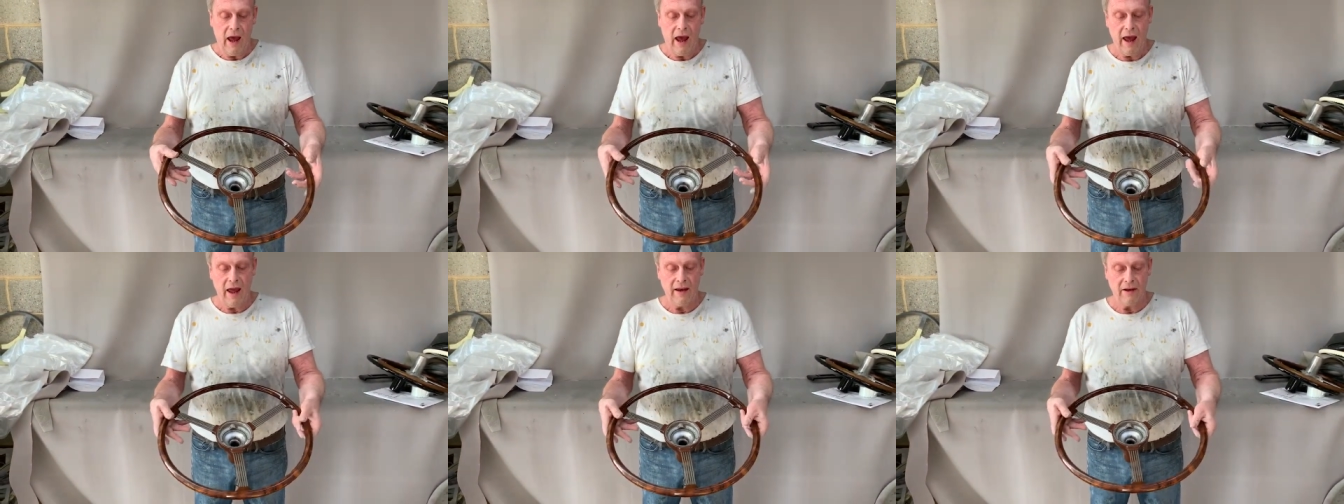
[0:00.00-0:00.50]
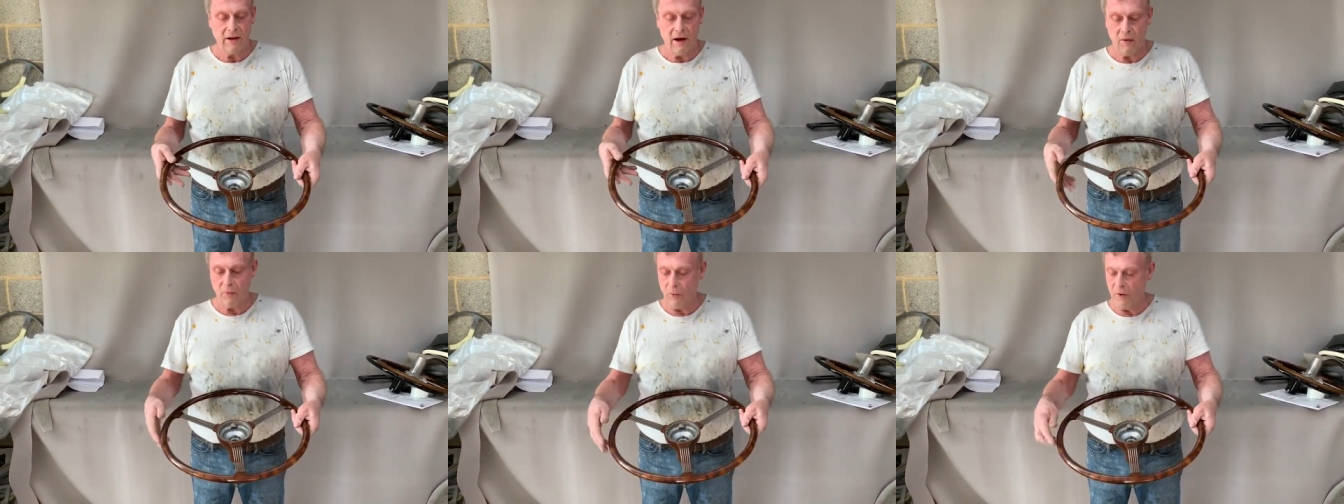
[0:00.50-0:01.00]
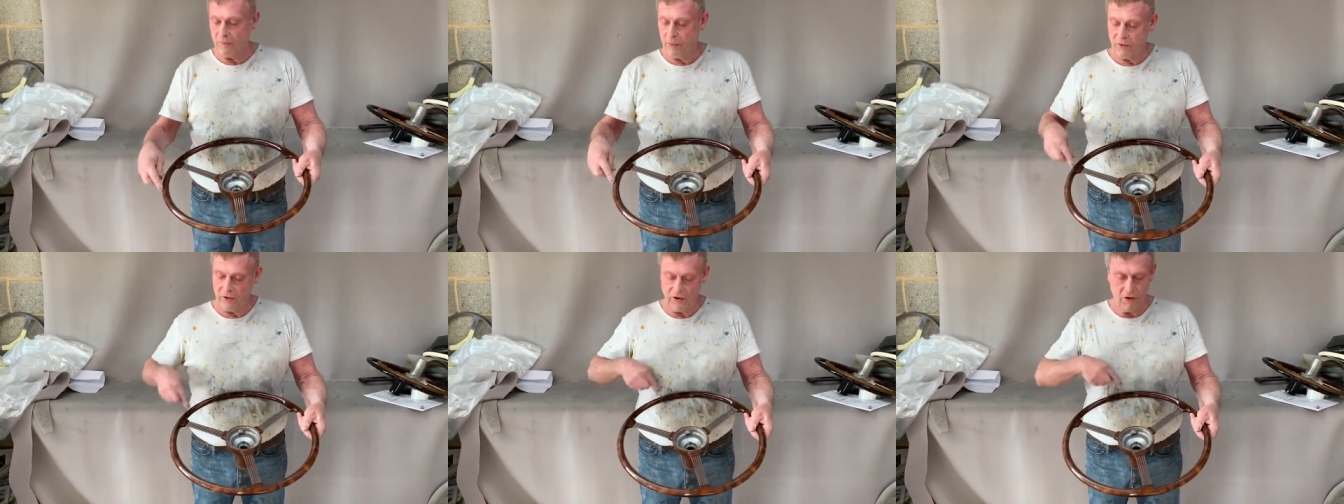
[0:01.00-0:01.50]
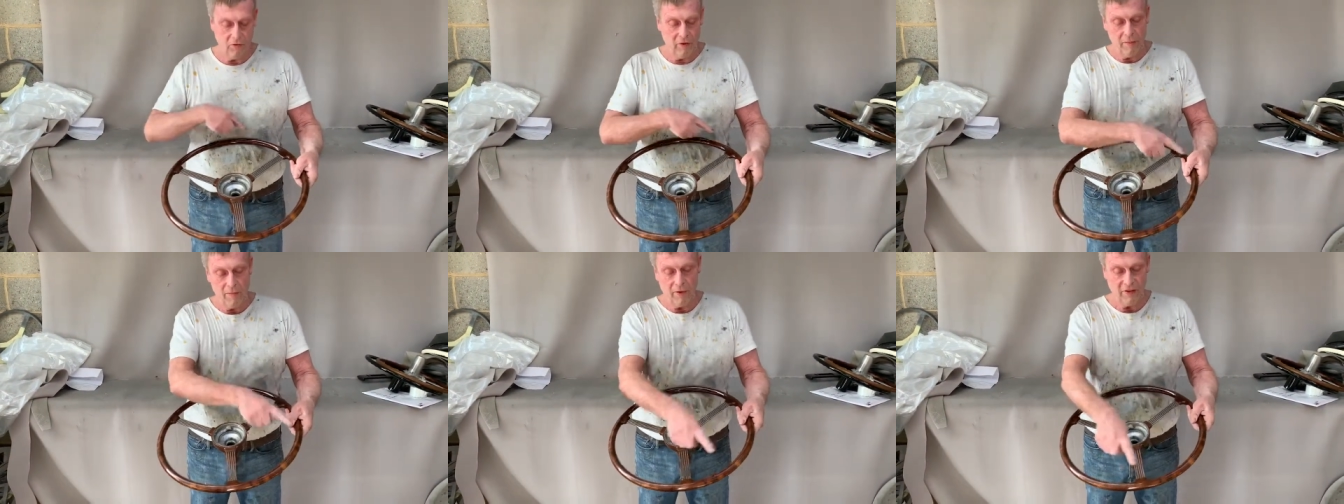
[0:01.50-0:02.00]
and uh, we put a new
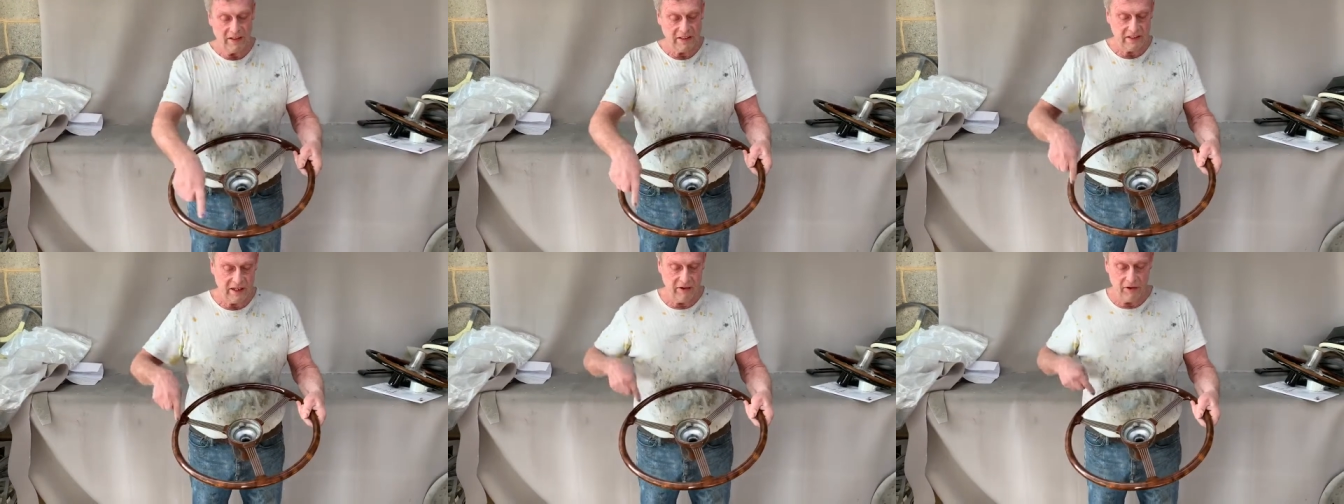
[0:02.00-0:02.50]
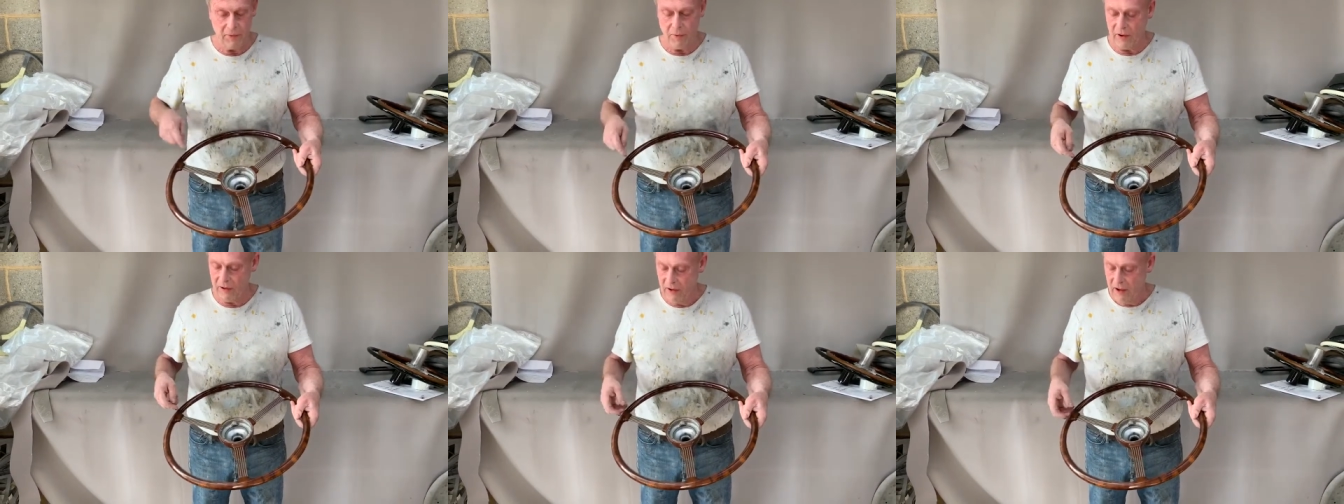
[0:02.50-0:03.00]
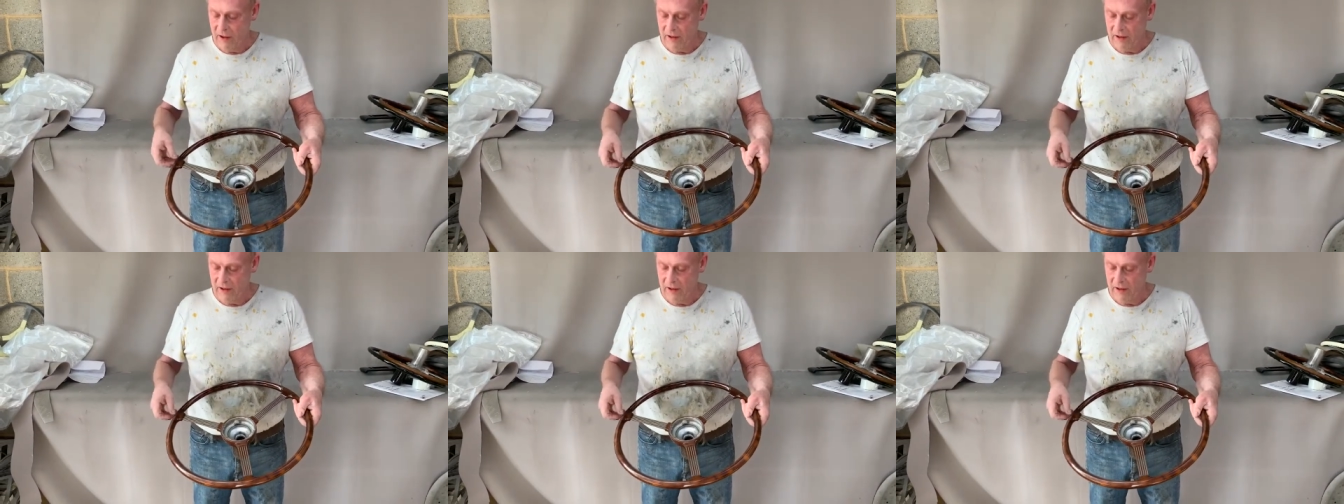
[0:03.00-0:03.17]
rim on this steering wheel.